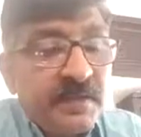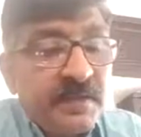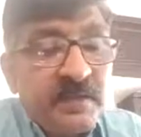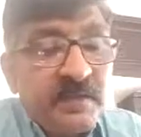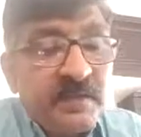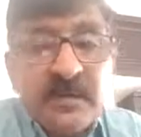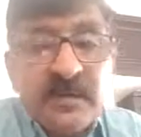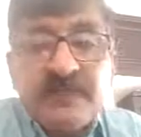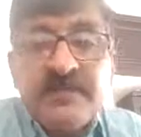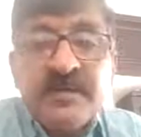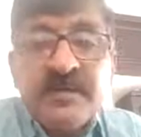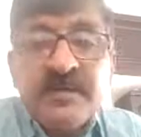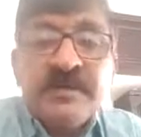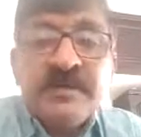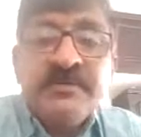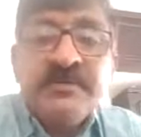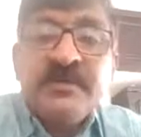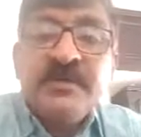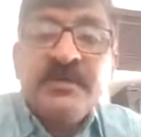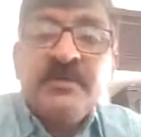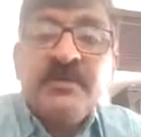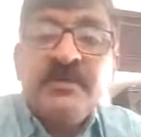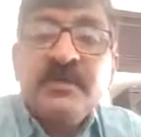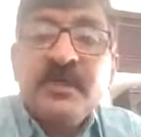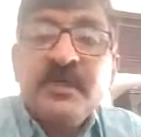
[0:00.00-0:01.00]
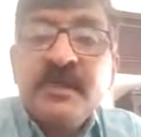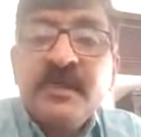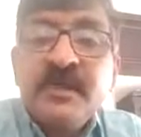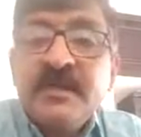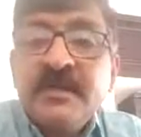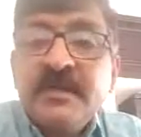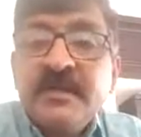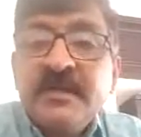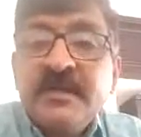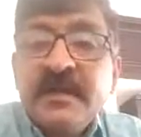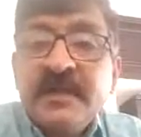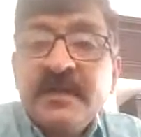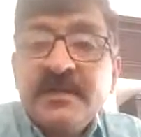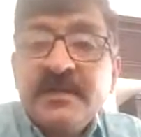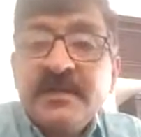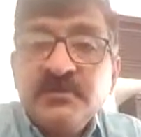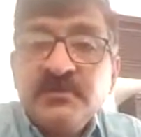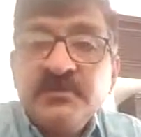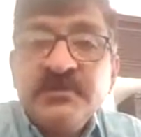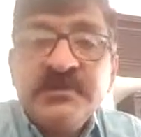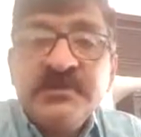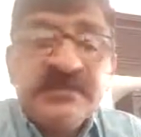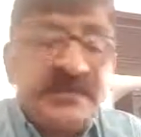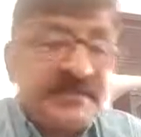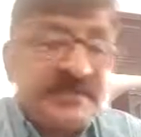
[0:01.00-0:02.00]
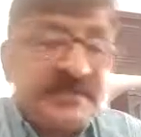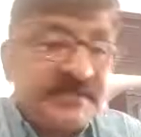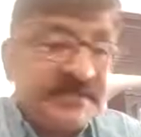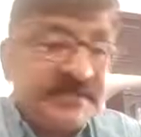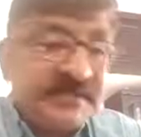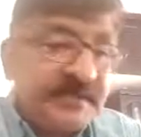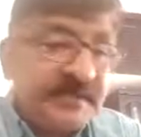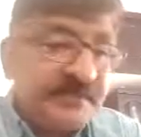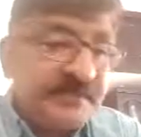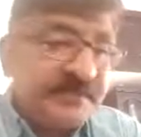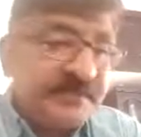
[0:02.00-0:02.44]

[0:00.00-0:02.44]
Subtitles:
Now we are coming into the diagnostic criteria.